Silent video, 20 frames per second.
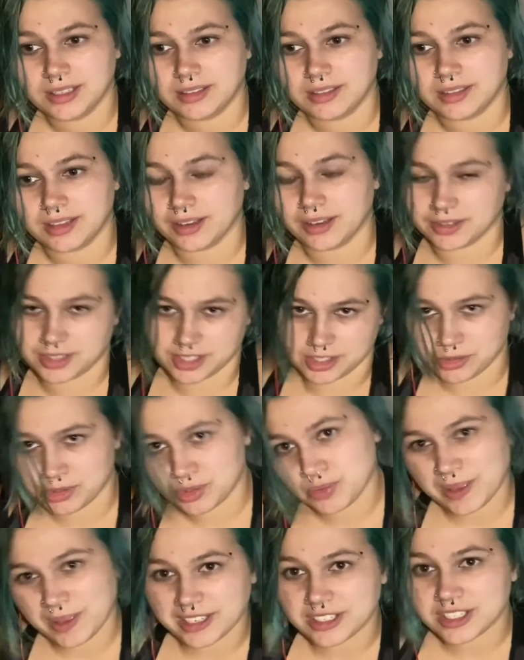They're
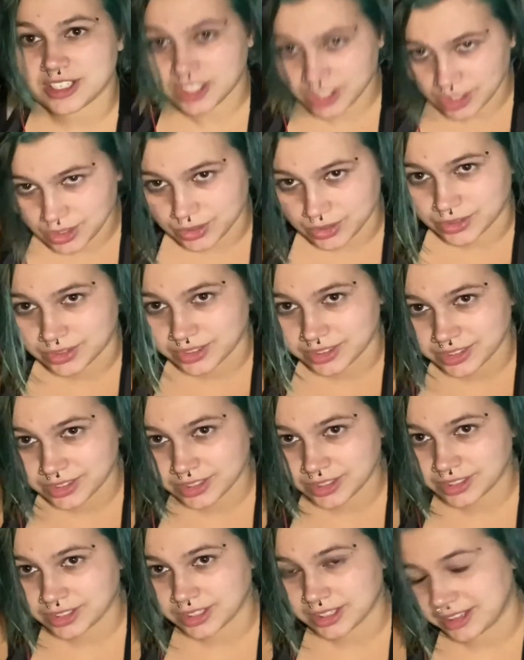disrespecting you.
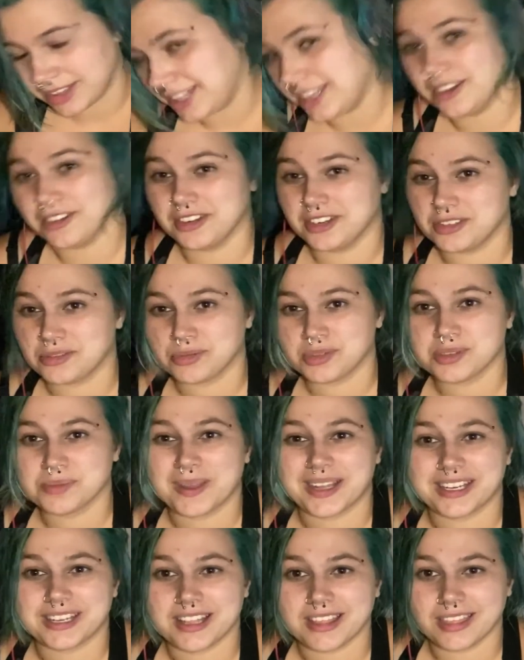And they are
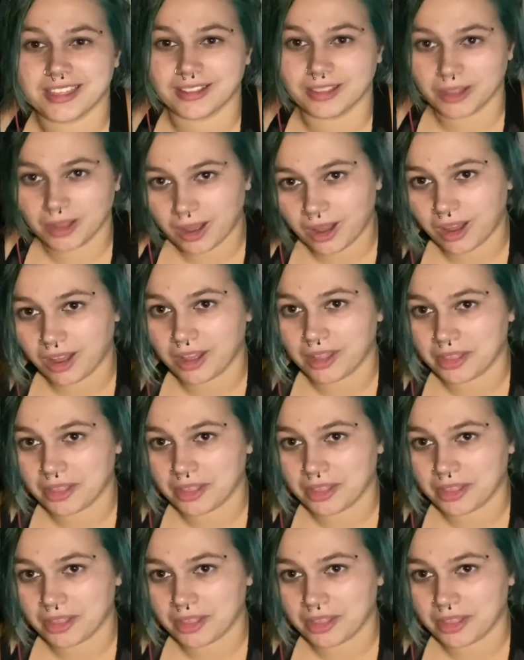disrespecting the law.